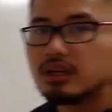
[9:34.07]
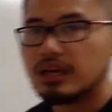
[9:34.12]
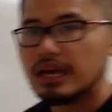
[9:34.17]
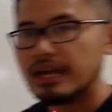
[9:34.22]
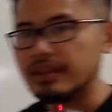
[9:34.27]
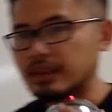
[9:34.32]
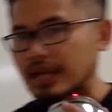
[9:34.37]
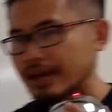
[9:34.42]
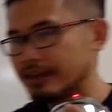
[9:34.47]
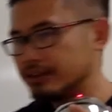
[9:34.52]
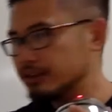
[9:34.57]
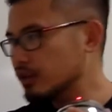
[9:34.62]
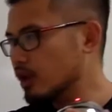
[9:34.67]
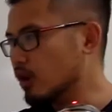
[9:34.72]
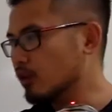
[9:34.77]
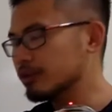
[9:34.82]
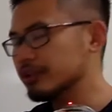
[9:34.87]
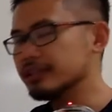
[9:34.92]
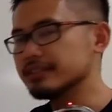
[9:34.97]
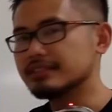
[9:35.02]
And I
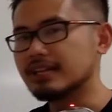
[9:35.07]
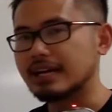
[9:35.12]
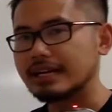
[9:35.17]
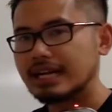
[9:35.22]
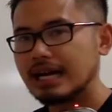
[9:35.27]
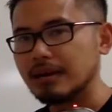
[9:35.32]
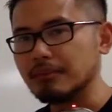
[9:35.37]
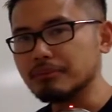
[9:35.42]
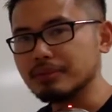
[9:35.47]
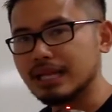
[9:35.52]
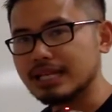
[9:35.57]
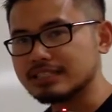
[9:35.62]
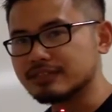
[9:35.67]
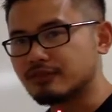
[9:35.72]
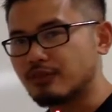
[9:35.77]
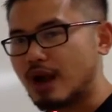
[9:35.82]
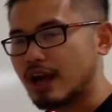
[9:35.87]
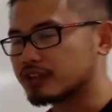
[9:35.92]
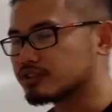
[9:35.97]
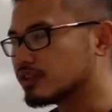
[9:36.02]
know these are complex
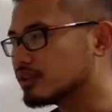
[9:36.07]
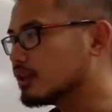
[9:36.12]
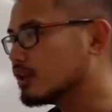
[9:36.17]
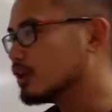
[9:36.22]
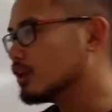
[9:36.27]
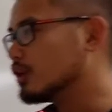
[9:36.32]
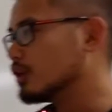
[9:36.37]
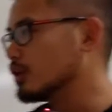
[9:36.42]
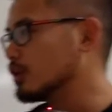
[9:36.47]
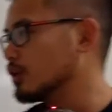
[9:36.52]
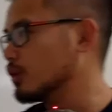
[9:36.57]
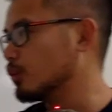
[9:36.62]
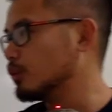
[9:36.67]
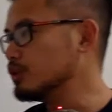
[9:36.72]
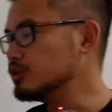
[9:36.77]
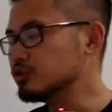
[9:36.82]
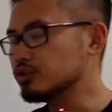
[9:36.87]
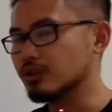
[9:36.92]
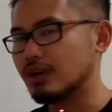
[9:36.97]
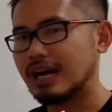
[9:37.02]
fractions, we
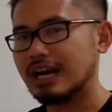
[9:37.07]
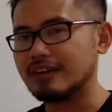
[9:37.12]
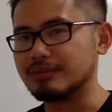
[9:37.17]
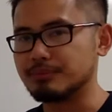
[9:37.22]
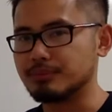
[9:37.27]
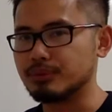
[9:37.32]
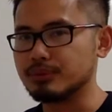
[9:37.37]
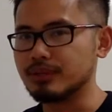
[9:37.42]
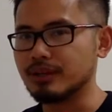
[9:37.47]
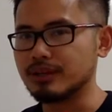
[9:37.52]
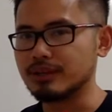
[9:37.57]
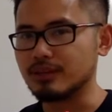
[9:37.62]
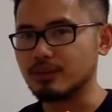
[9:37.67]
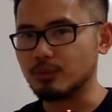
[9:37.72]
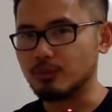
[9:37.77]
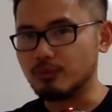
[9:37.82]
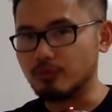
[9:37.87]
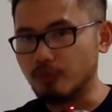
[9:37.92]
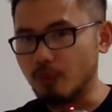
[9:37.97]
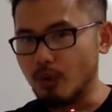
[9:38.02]
should have put down the
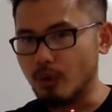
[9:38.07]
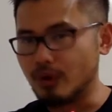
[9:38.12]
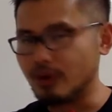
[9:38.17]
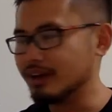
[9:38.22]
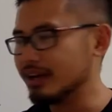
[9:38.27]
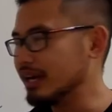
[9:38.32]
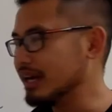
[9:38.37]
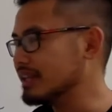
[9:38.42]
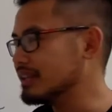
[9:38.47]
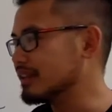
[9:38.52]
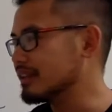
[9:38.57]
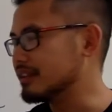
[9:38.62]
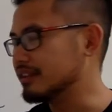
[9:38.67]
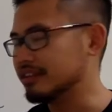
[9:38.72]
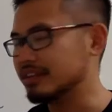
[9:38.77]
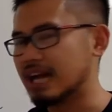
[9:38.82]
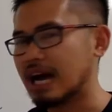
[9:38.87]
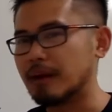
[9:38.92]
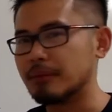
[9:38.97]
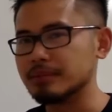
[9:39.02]
4 in the
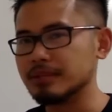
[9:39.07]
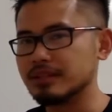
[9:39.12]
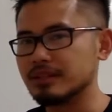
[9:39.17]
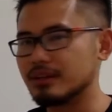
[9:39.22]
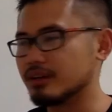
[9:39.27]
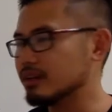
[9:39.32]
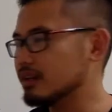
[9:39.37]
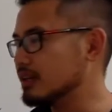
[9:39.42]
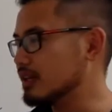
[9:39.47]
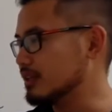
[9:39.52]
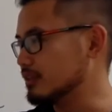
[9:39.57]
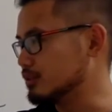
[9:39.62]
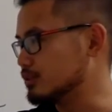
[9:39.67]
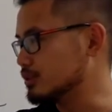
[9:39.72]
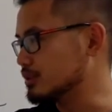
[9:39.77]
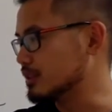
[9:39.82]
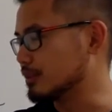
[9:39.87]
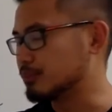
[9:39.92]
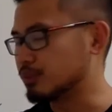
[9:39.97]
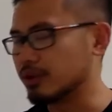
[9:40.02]
denominator and
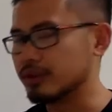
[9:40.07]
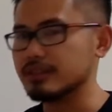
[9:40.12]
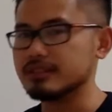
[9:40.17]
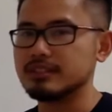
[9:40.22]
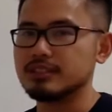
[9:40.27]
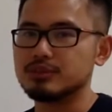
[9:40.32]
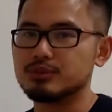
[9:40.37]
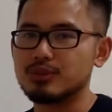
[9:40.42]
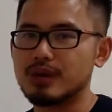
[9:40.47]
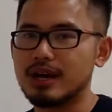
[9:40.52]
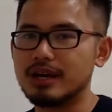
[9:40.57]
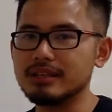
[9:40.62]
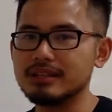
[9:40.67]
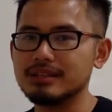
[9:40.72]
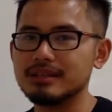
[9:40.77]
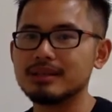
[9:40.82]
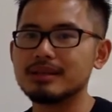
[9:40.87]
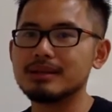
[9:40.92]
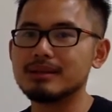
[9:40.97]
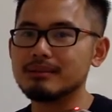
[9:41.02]
use the parentheses, right?
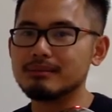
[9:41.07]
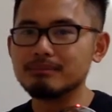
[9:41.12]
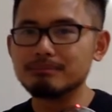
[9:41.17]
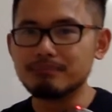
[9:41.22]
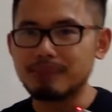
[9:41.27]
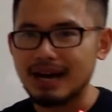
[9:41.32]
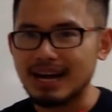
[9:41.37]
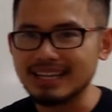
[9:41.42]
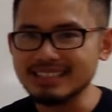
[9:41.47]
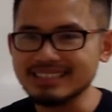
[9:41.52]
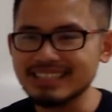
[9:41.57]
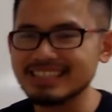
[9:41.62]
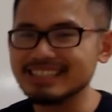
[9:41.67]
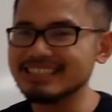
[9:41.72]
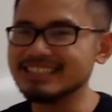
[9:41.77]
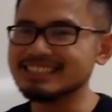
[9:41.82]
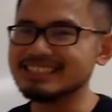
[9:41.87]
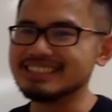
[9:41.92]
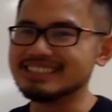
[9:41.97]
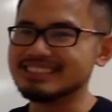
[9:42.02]
But
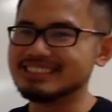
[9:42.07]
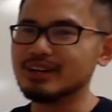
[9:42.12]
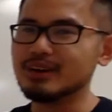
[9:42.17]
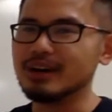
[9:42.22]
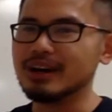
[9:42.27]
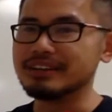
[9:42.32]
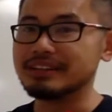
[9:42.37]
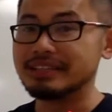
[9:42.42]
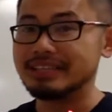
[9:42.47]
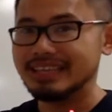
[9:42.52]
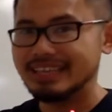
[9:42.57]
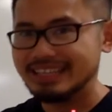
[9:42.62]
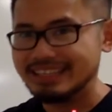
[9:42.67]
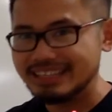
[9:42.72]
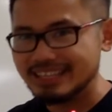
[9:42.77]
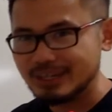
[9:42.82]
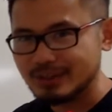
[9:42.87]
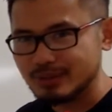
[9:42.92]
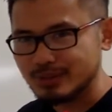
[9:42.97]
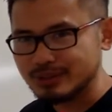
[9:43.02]
this is still an
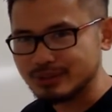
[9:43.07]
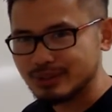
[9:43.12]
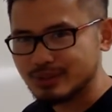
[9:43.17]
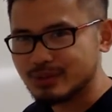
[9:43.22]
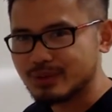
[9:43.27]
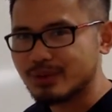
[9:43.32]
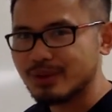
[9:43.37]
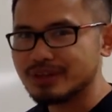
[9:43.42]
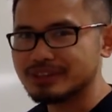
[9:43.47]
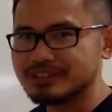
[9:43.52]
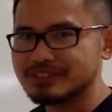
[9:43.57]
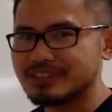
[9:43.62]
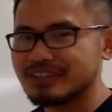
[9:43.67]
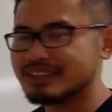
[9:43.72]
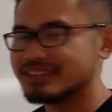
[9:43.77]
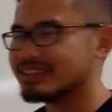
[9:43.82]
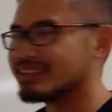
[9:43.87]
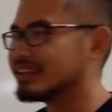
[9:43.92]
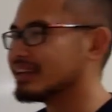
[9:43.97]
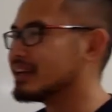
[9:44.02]
integration question.
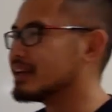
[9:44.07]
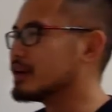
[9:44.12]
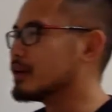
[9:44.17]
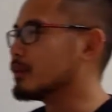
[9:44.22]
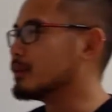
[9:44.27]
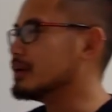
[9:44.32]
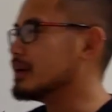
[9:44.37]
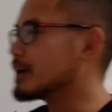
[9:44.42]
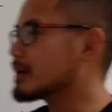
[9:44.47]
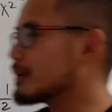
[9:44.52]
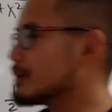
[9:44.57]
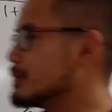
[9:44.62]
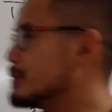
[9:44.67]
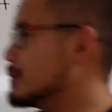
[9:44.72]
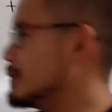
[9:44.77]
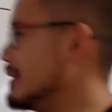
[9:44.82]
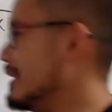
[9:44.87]
We are going to